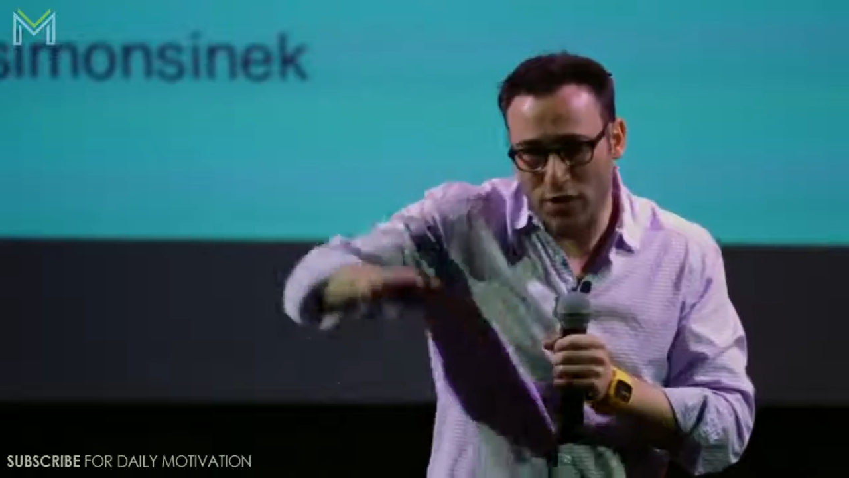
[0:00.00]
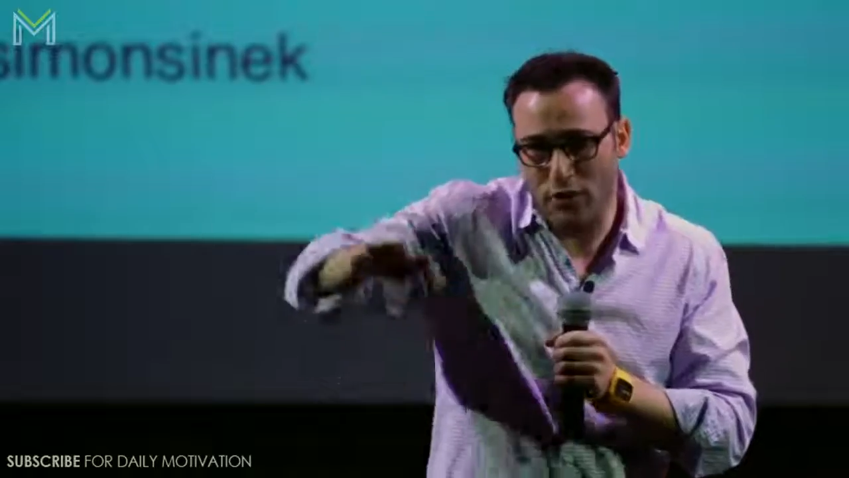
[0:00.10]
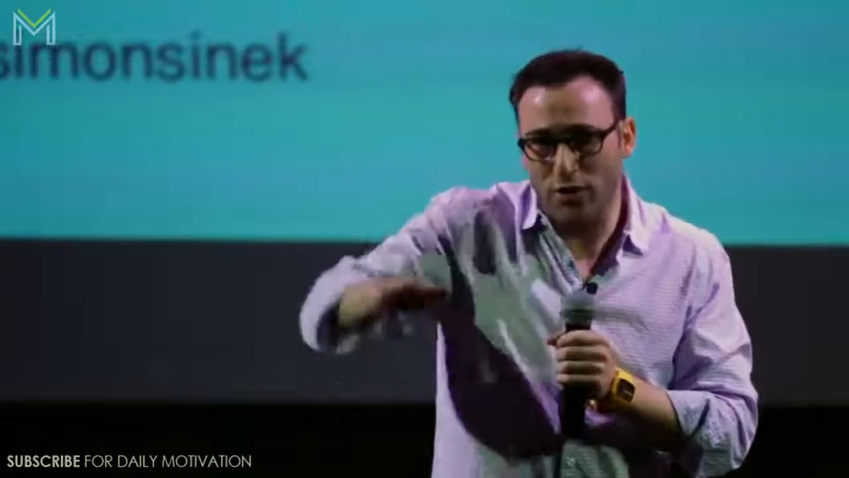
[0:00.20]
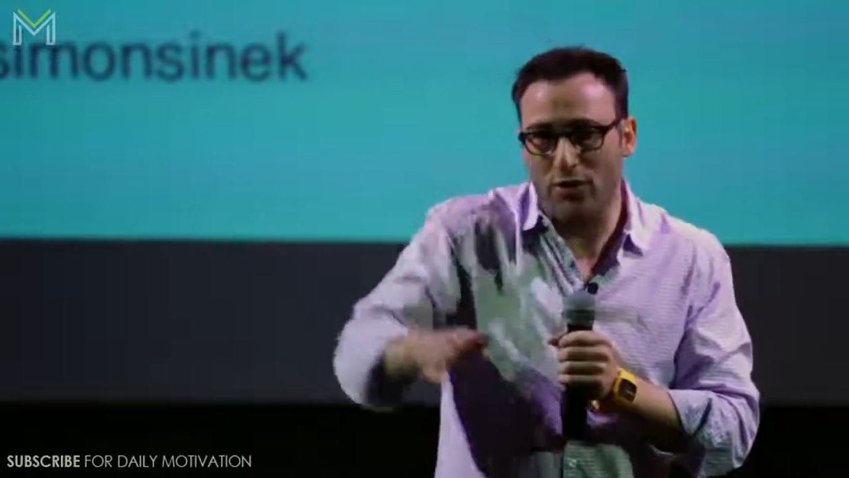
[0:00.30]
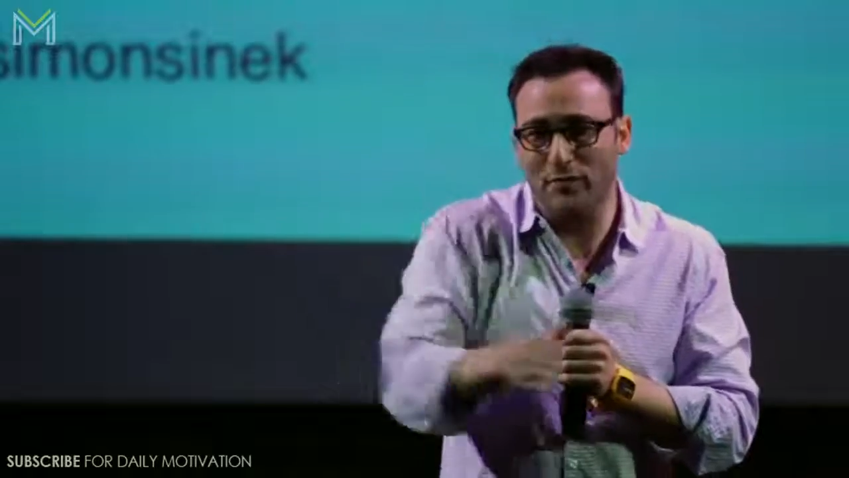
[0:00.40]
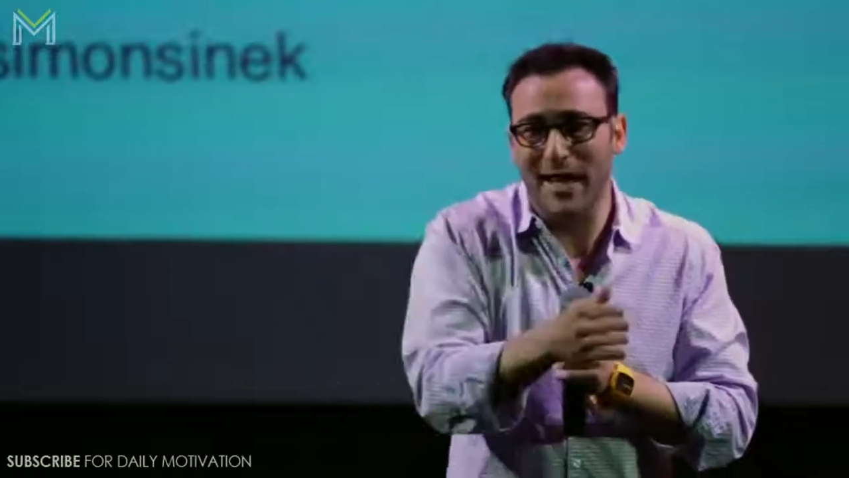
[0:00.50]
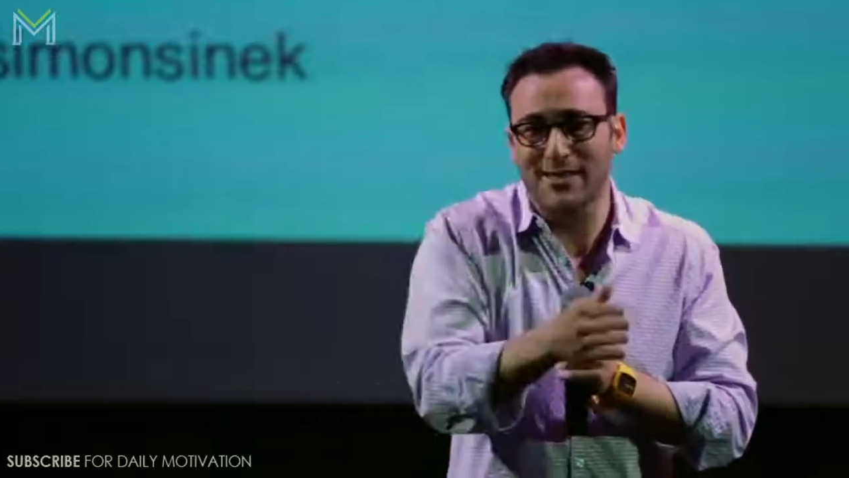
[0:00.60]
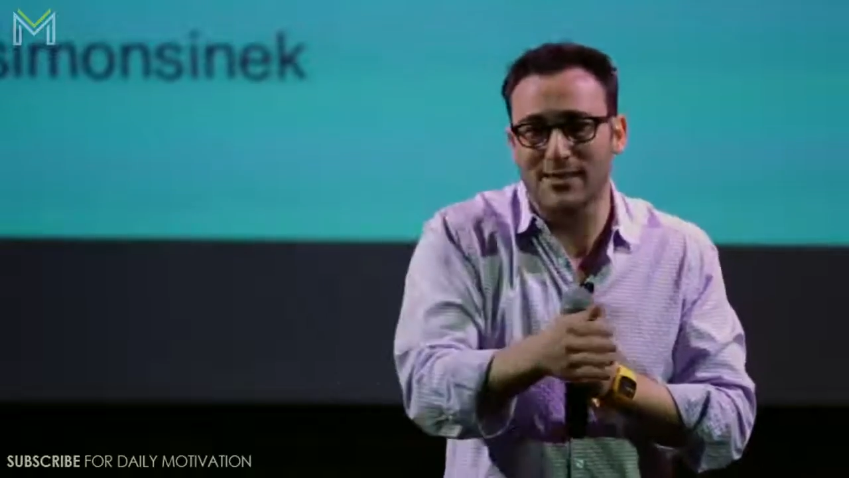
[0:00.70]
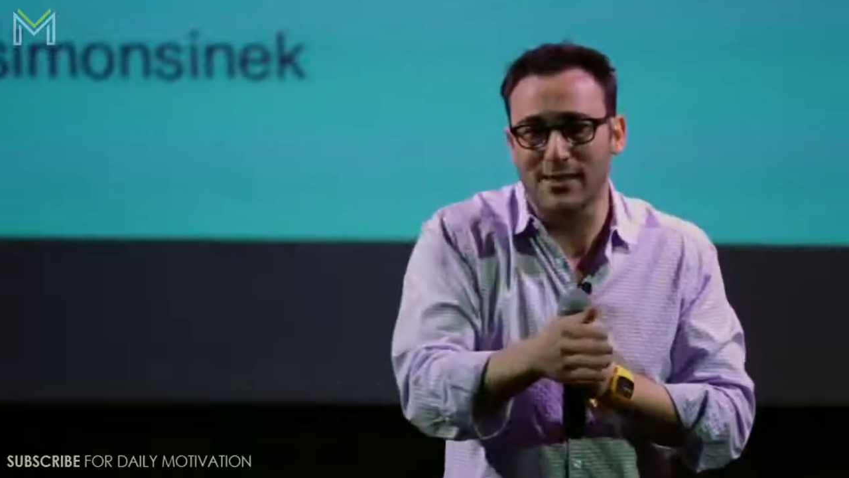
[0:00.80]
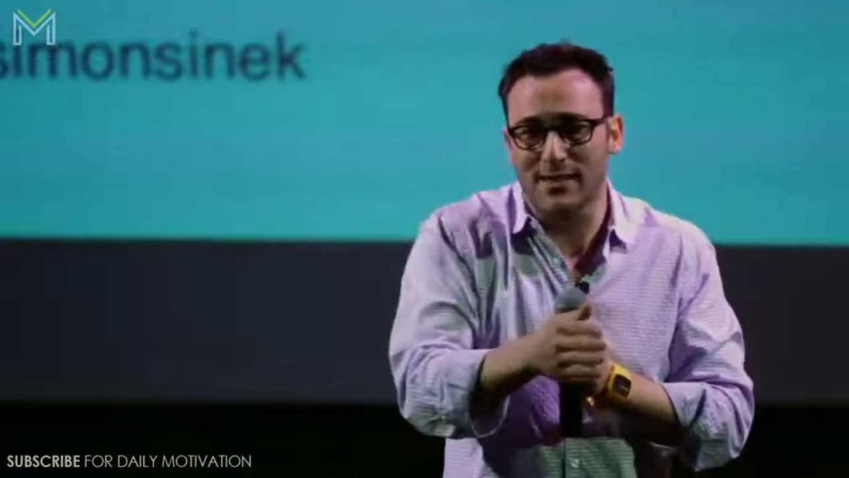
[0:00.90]
a critical
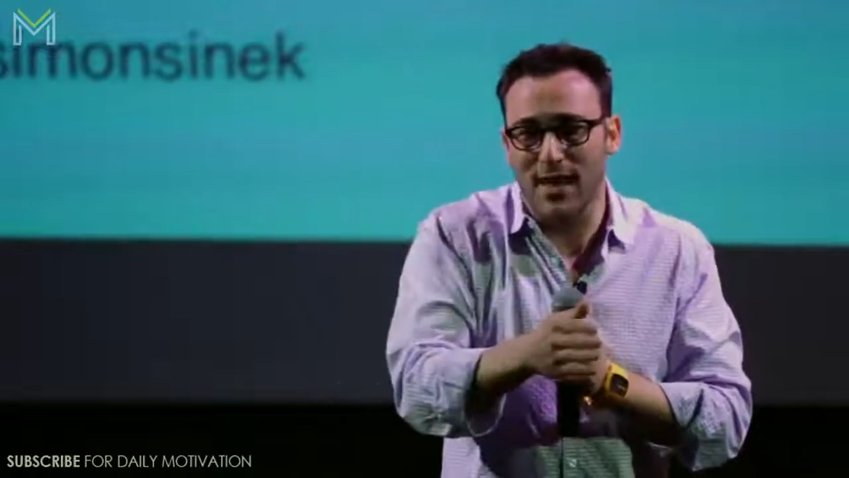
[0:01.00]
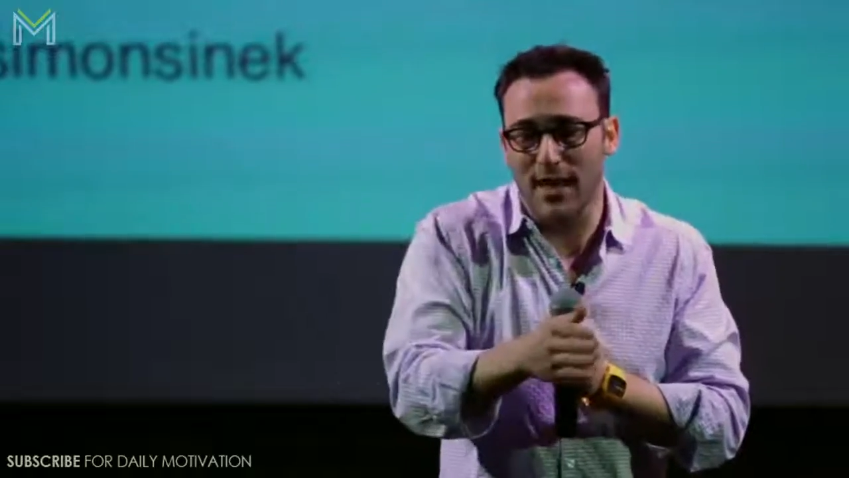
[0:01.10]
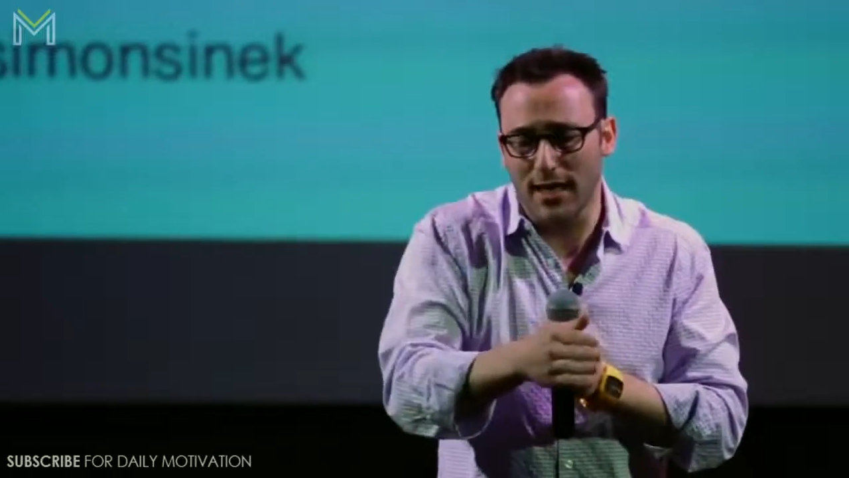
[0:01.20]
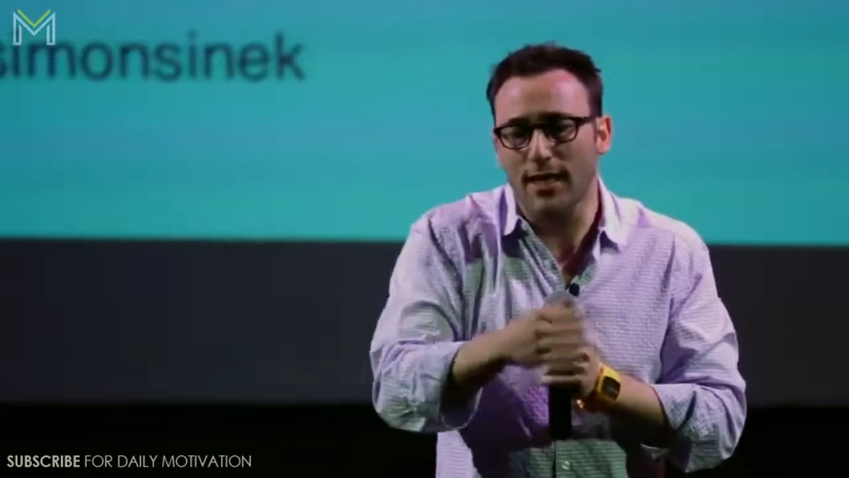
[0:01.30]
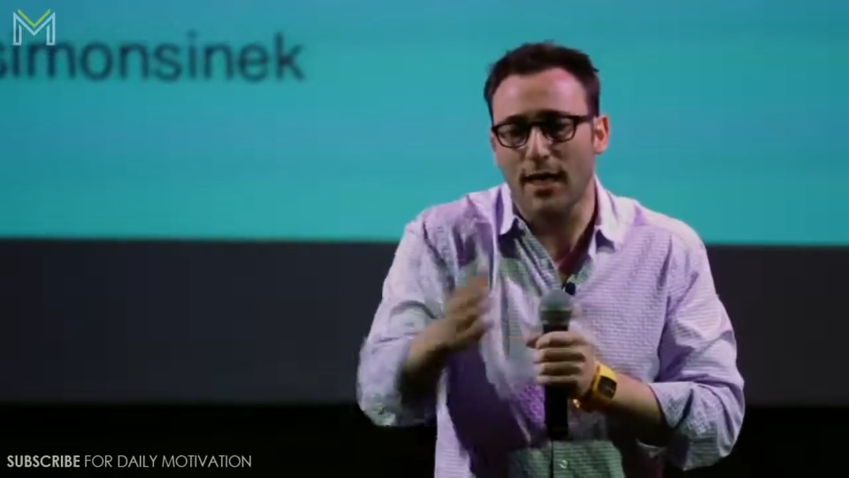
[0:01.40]
mass in society,